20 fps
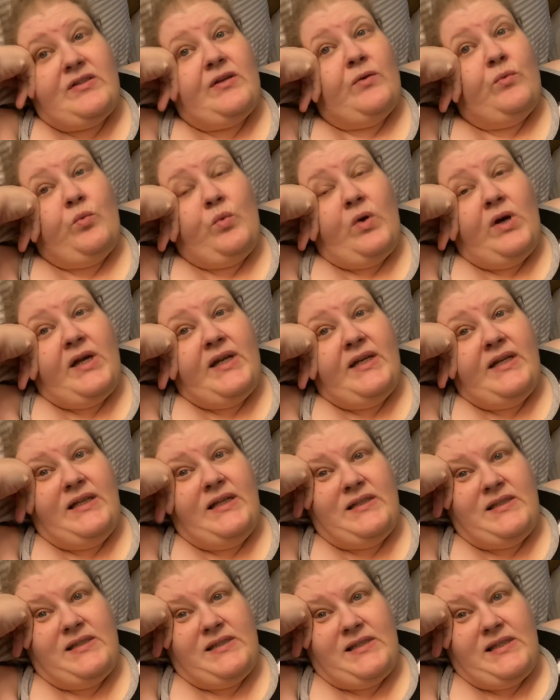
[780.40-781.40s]
a 1
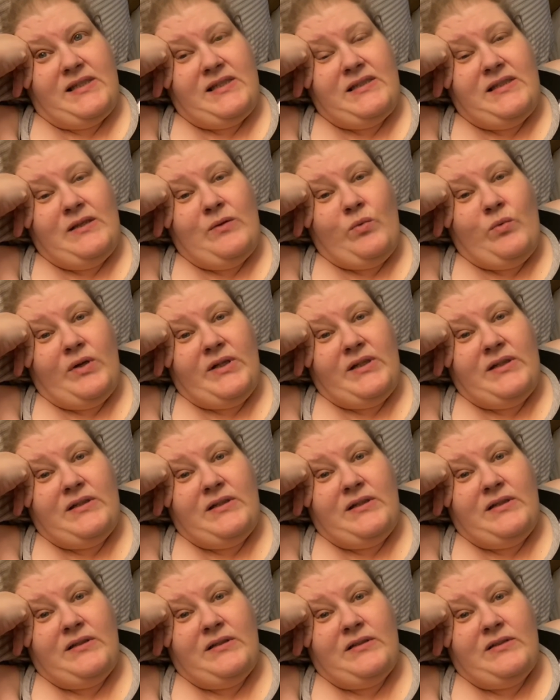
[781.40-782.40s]
in
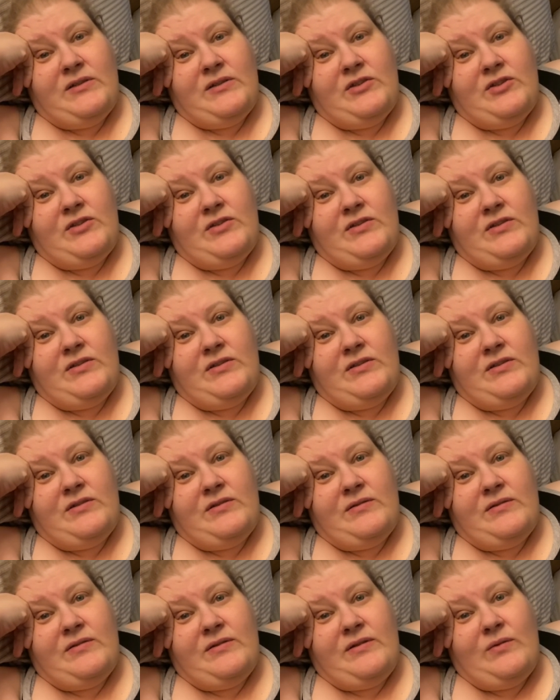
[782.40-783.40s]
61,
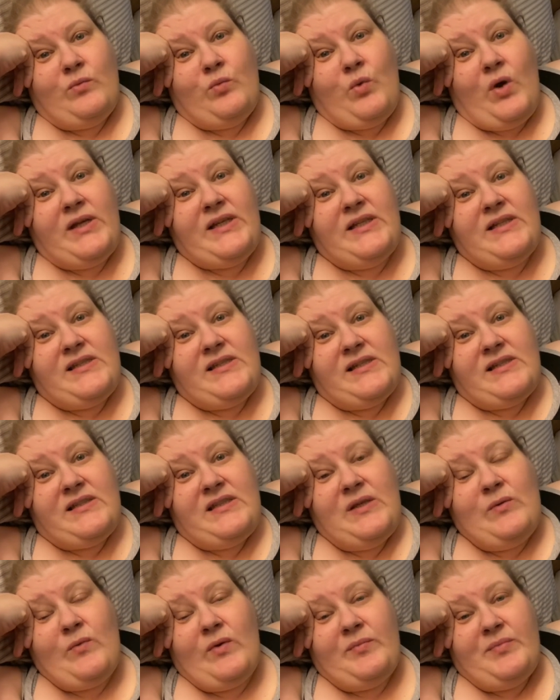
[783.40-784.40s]
1 in
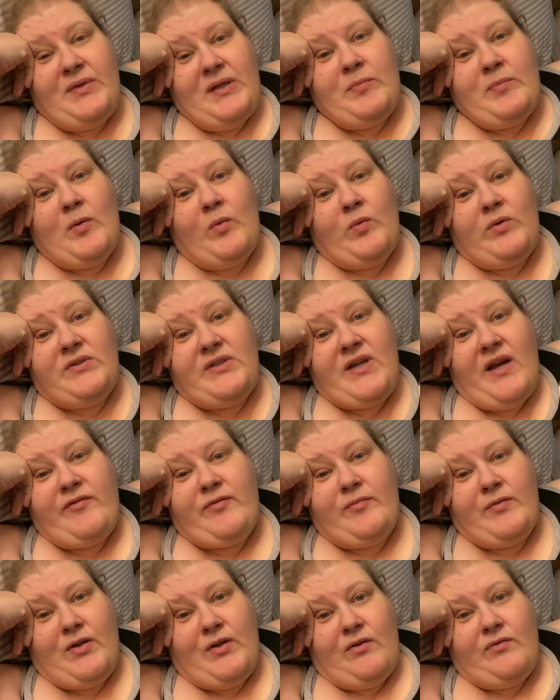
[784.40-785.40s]
61 people will die
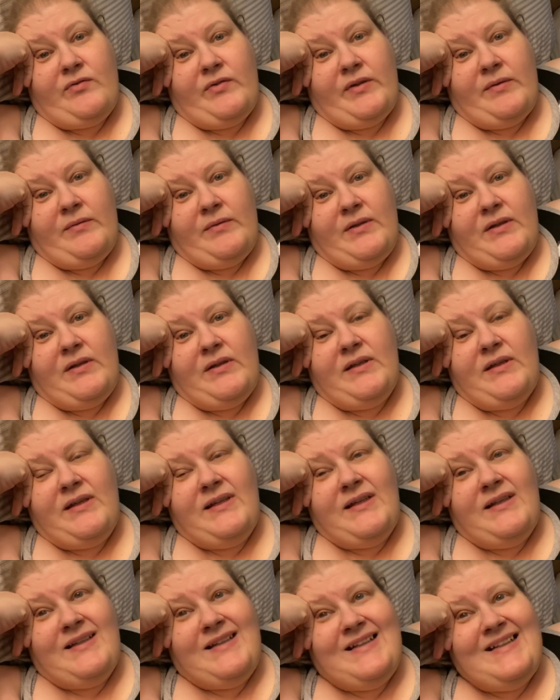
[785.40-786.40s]
from COVID.
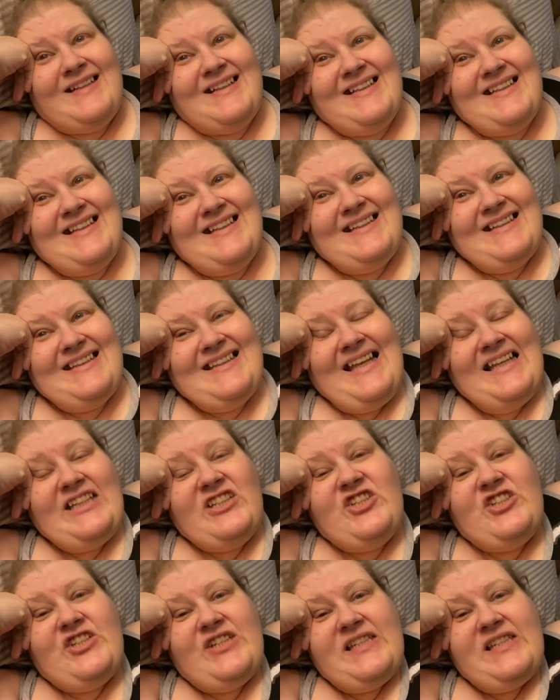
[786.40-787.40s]

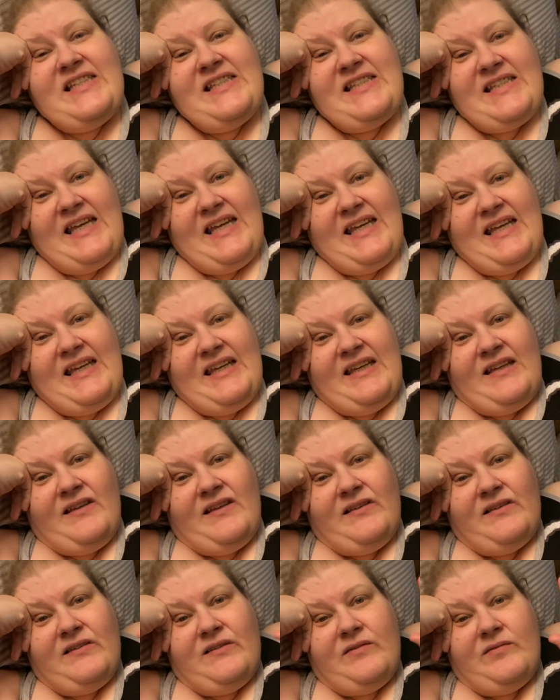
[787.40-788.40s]
Let's just say,
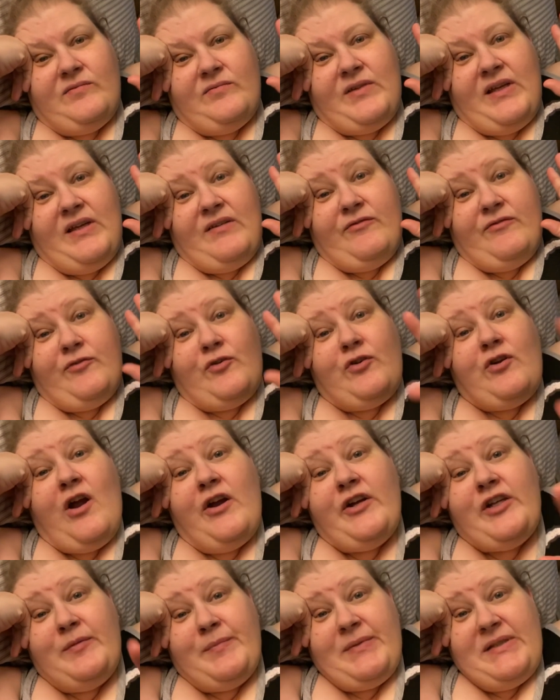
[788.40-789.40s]
for
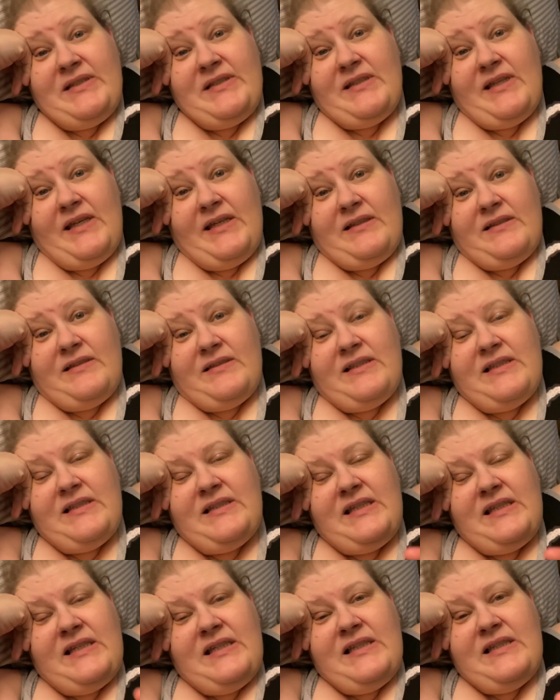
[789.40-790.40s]
argument's sake, the
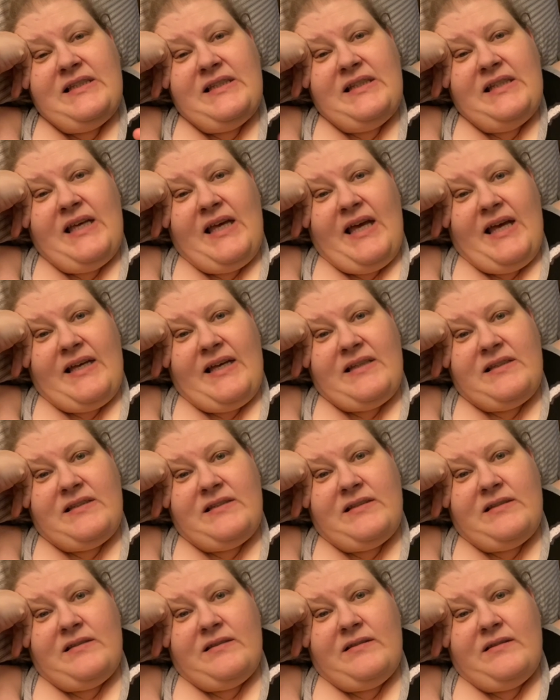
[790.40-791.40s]
CDC
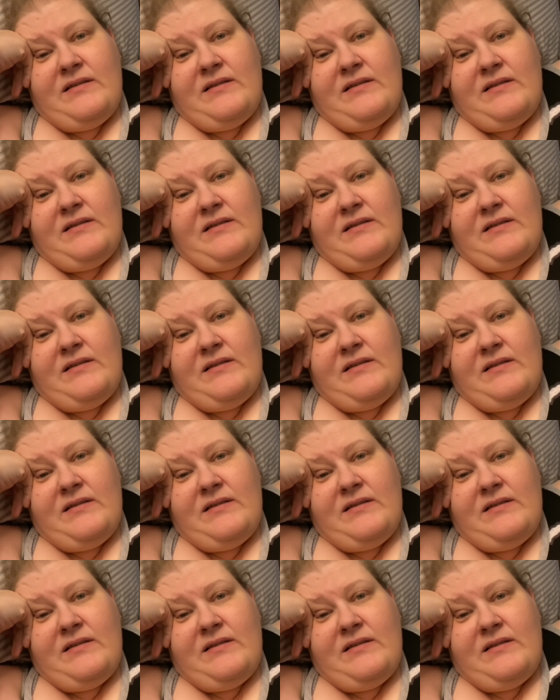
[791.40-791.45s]
has